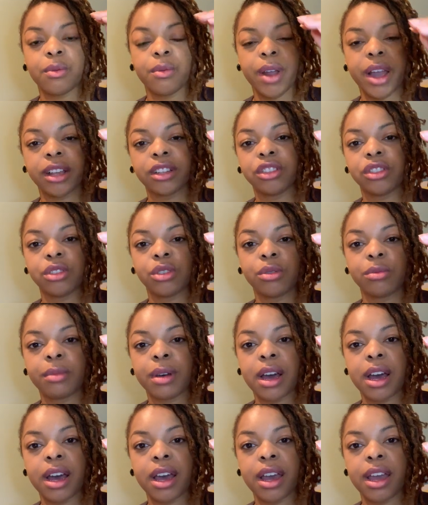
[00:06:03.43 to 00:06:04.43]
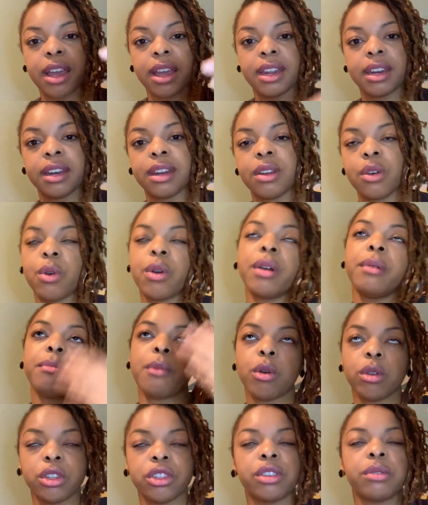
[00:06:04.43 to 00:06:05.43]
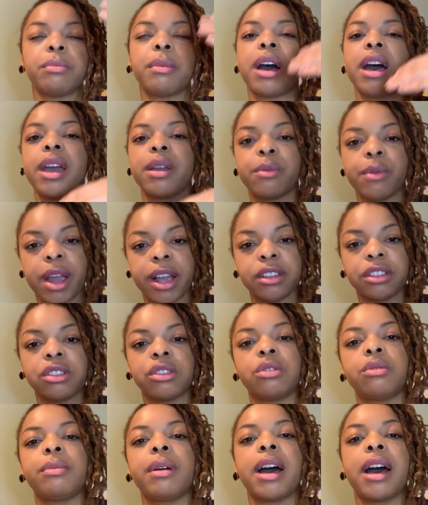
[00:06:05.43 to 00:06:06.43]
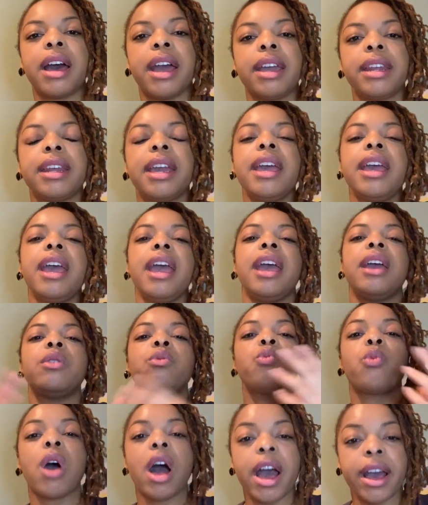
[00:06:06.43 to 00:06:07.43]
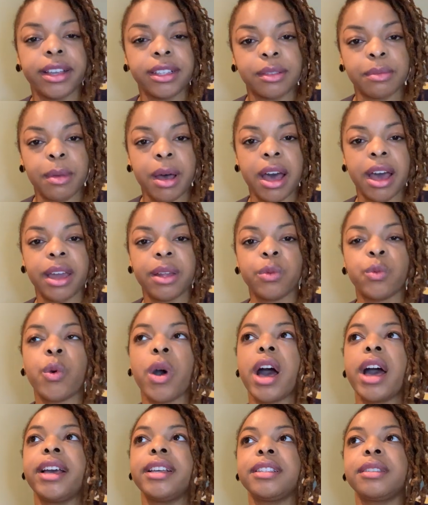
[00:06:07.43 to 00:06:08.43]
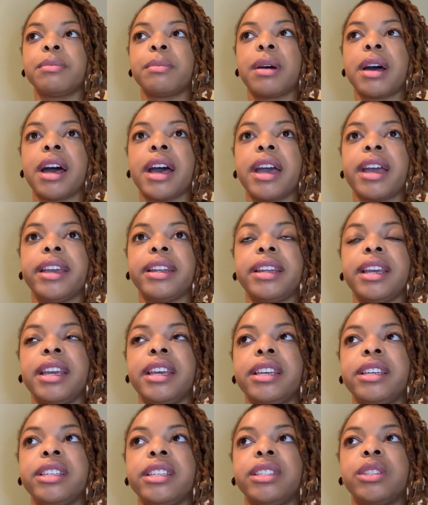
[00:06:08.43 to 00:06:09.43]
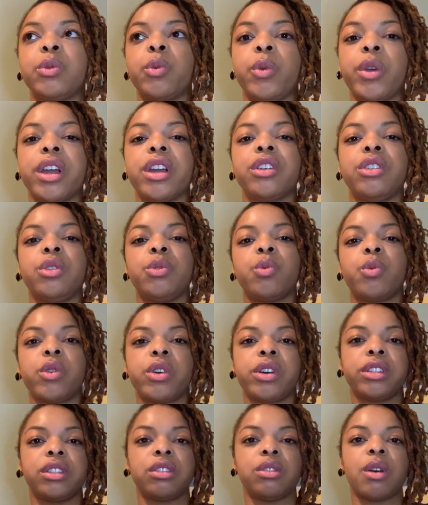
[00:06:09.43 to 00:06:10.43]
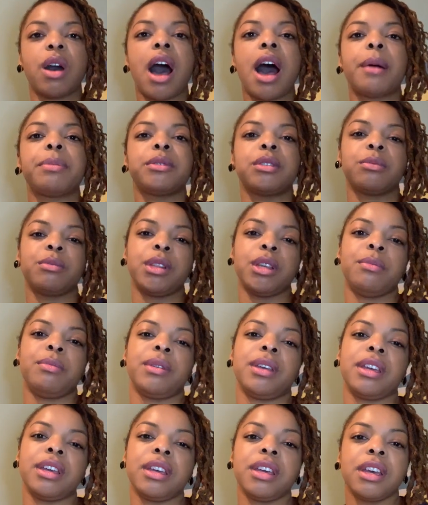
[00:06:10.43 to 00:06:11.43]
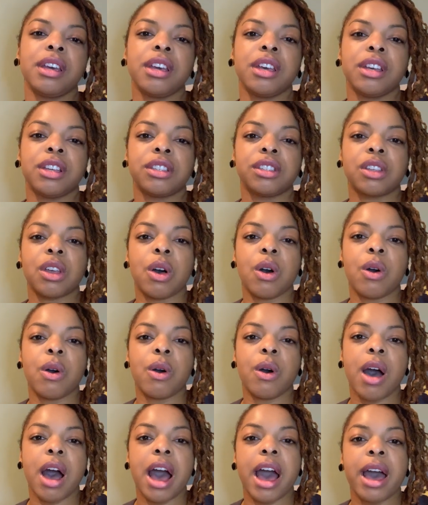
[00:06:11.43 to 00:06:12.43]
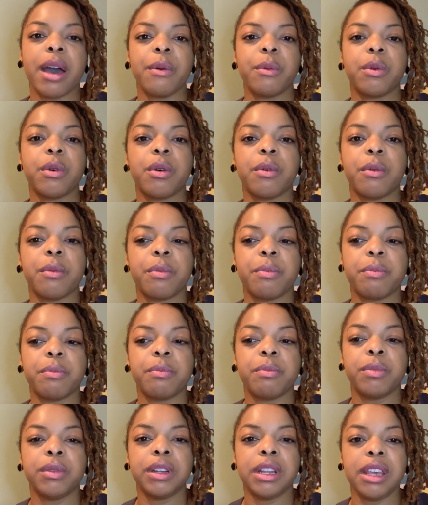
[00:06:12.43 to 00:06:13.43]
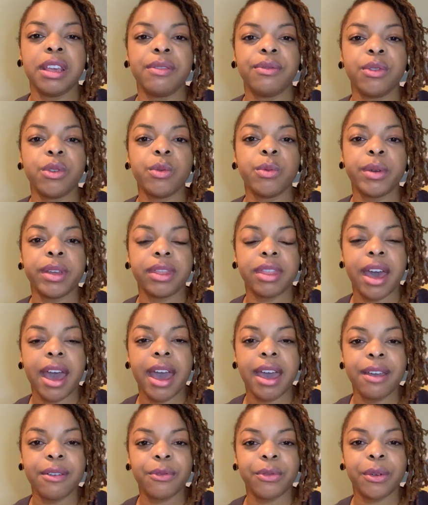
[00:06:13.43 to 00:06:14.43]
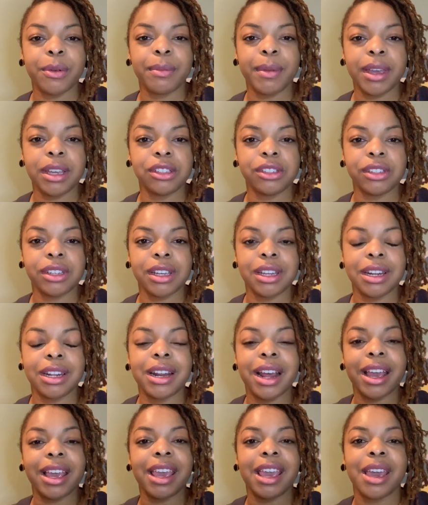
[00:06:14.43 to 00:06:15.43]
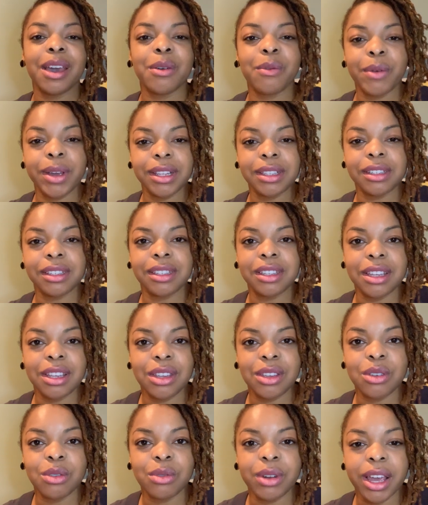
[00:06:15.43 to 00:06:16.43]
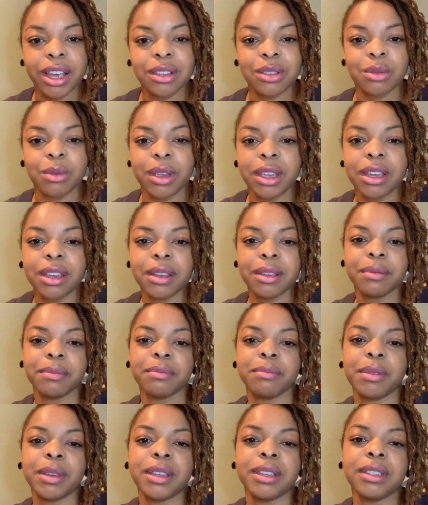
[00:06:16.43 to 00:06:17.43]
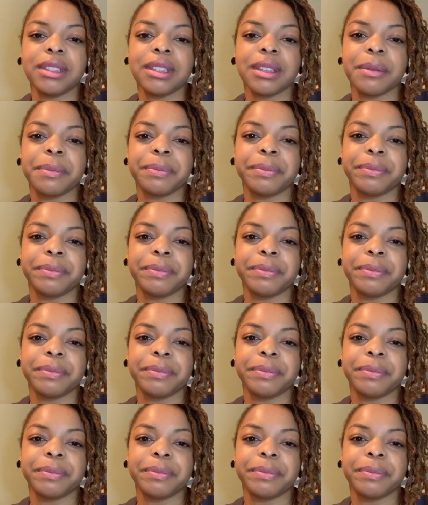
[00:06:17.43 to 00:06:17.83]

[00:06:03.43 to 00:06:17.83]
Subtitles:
rational mind, or emotion mind, rational mind, and wise mind. Wise mind is where you want to optimally be. So I will leave you with that information, and I can't wait to see you next week. Peace.